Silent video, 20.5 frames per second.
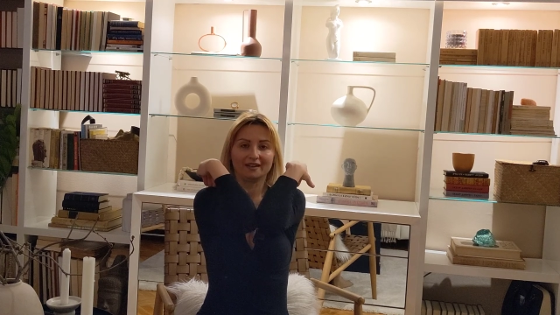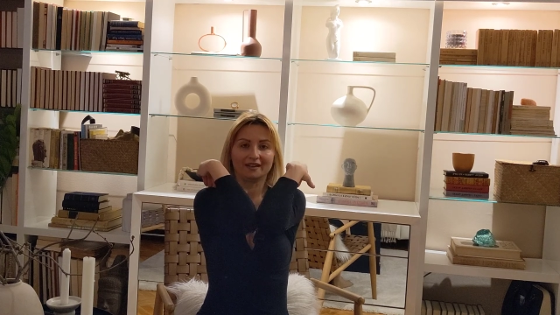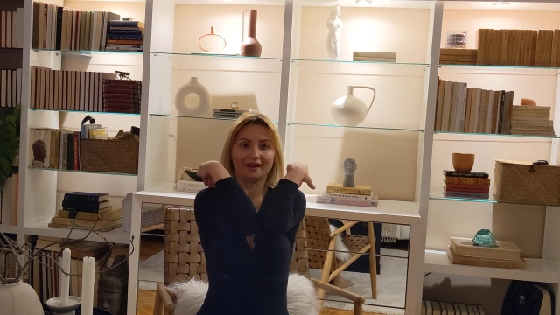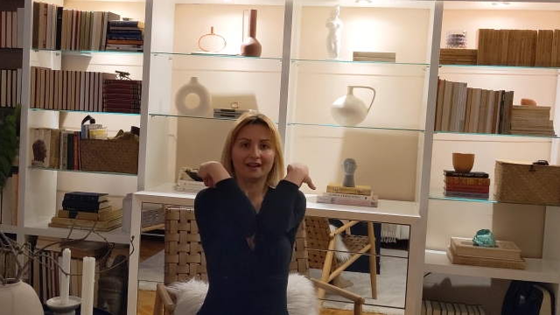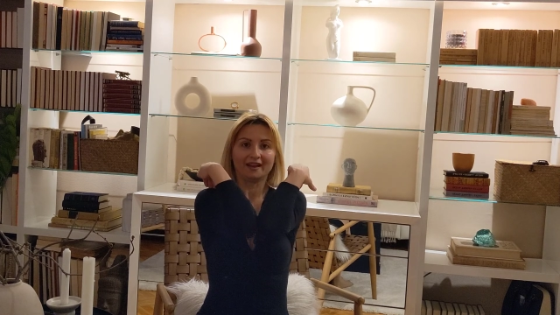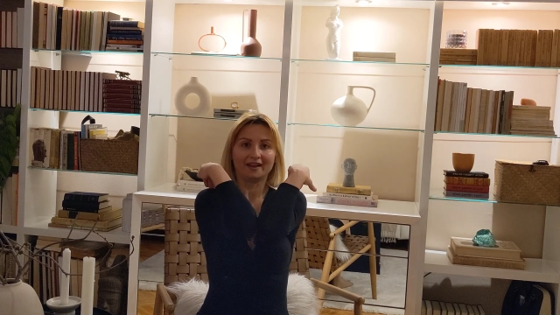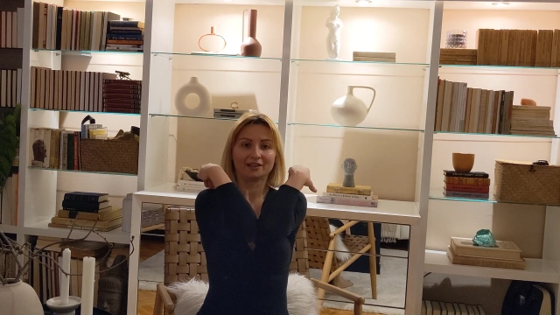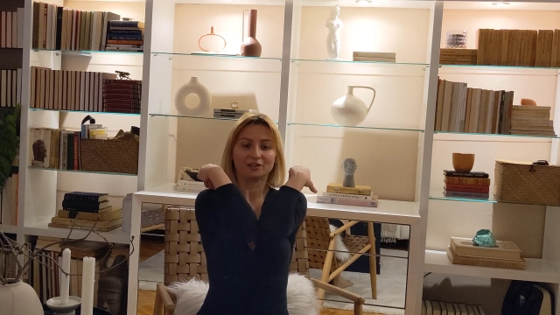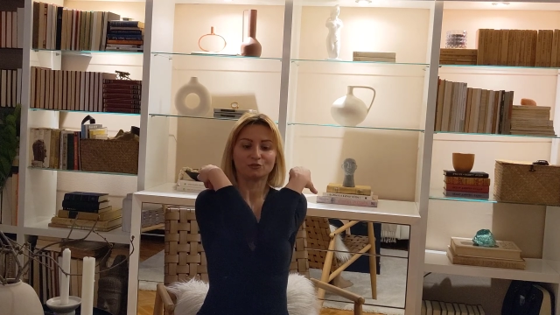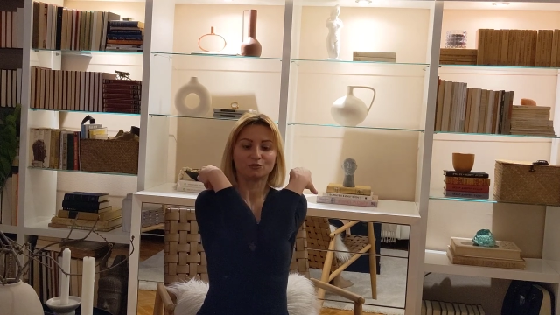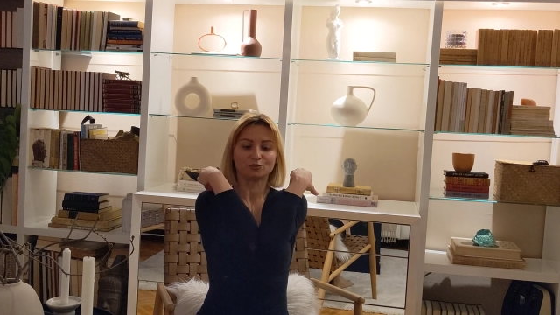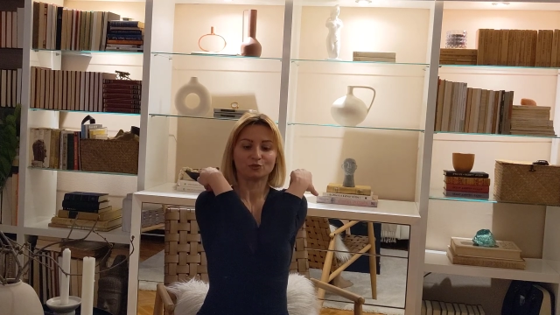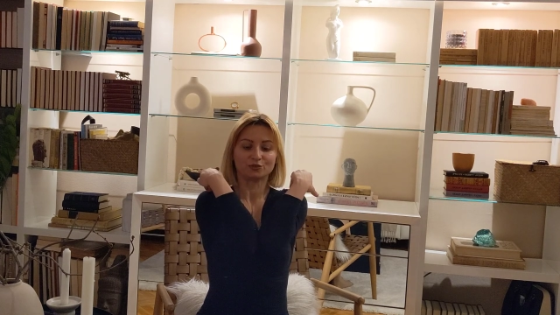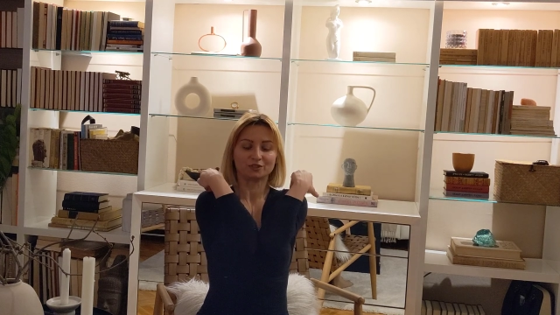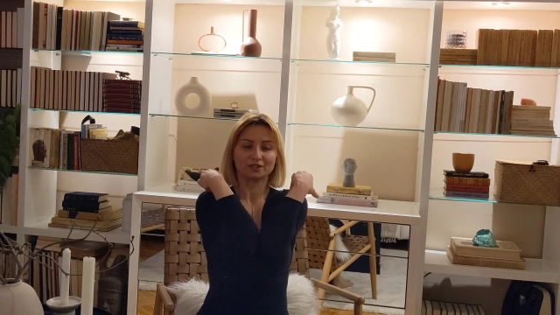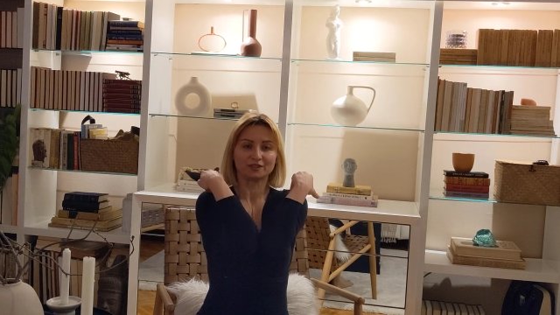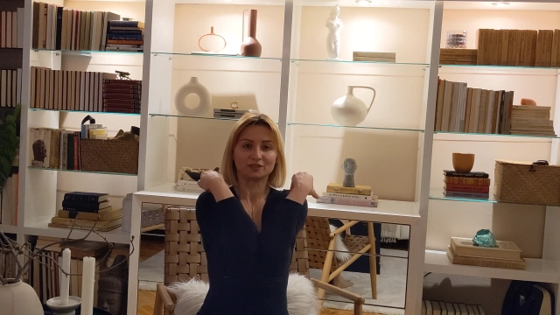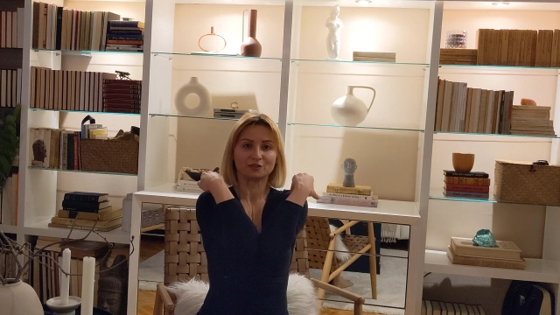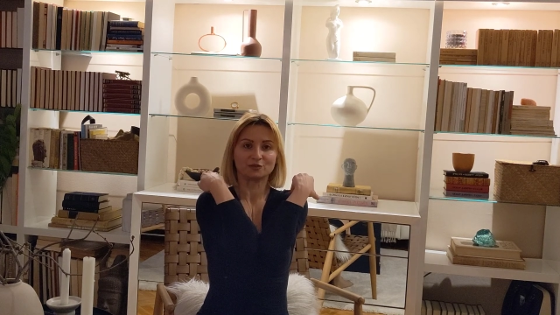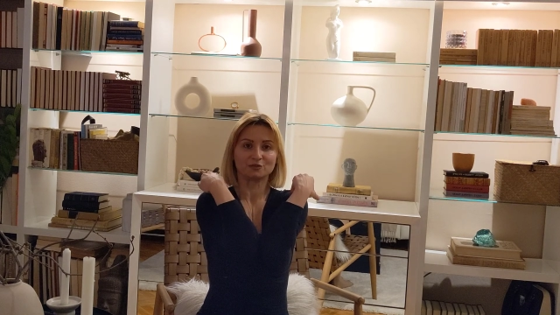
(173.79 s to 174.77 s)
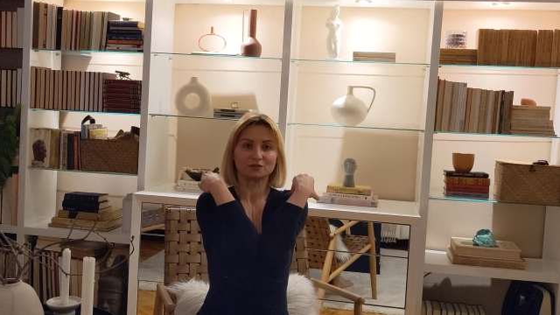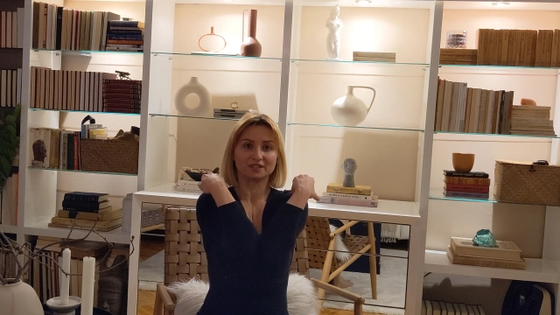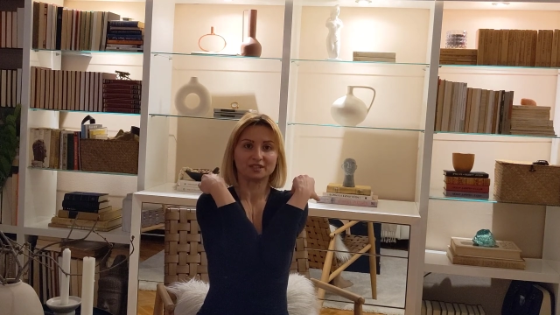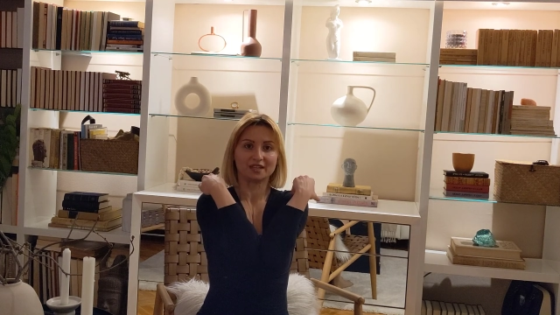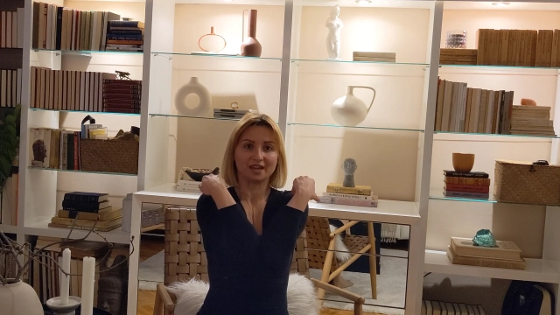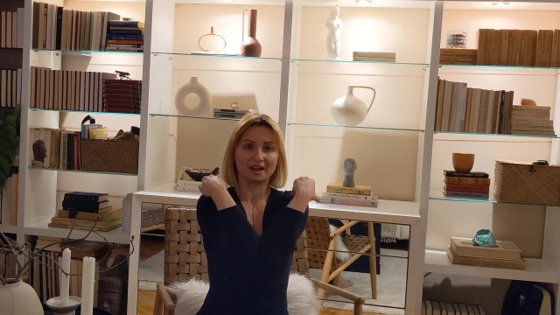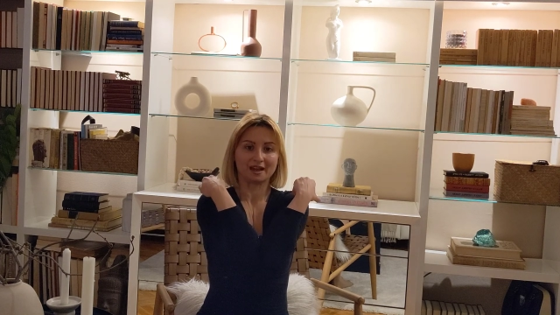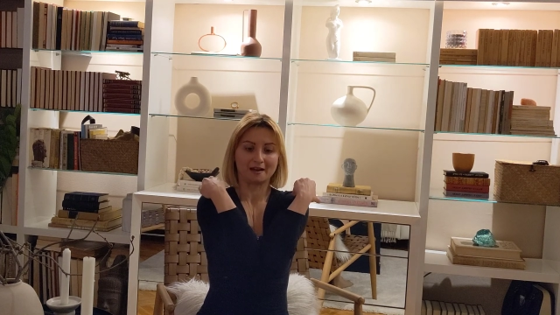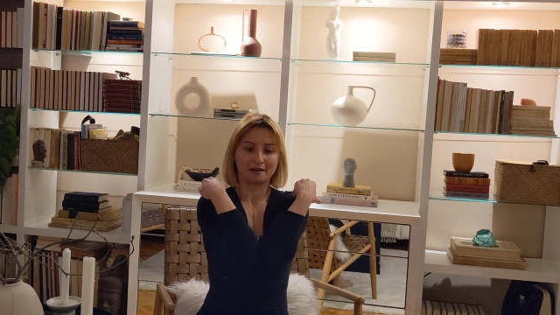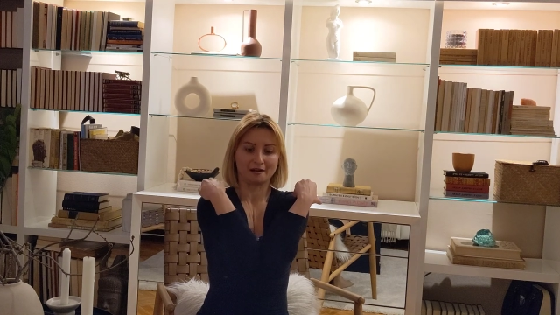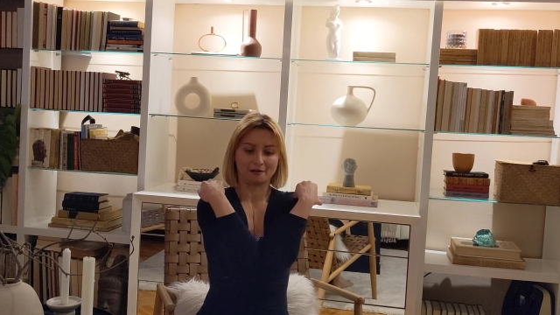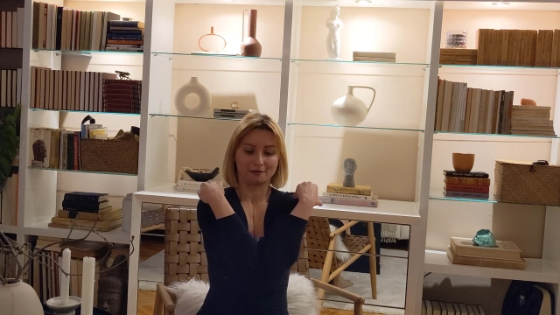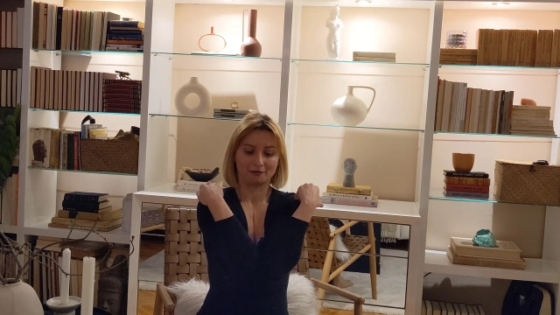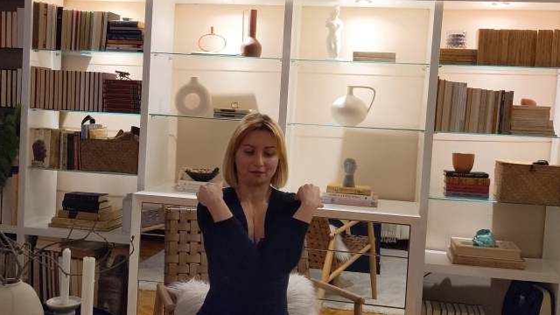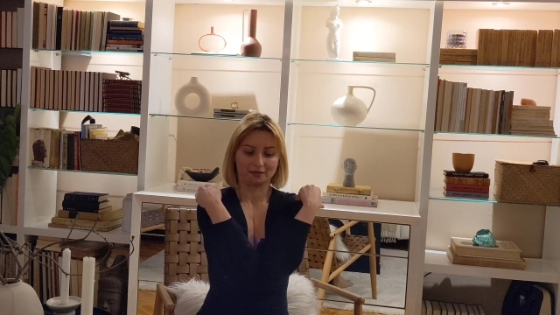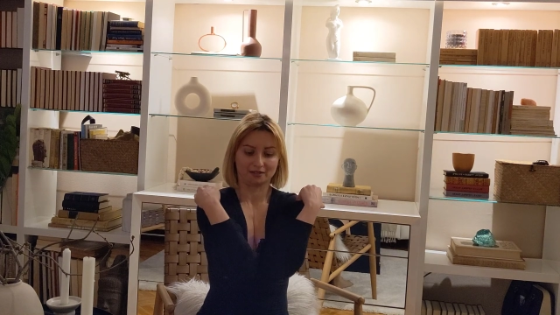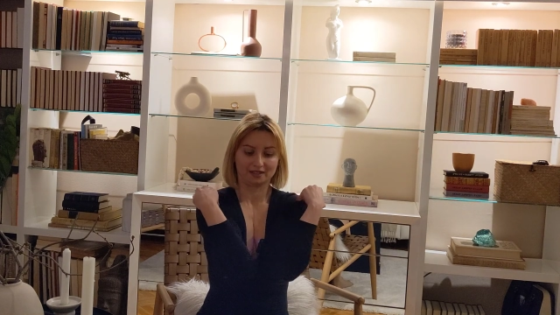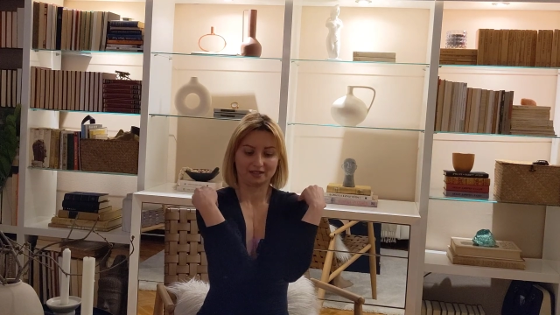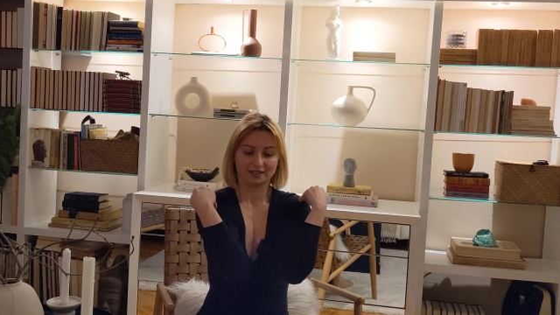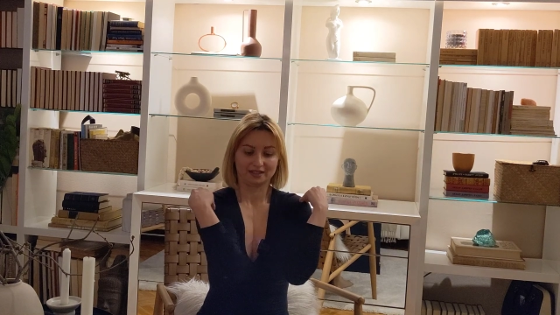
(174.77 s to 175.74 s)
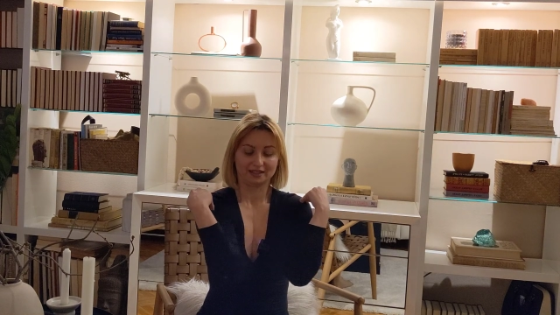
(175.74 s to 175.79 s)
and bring them down.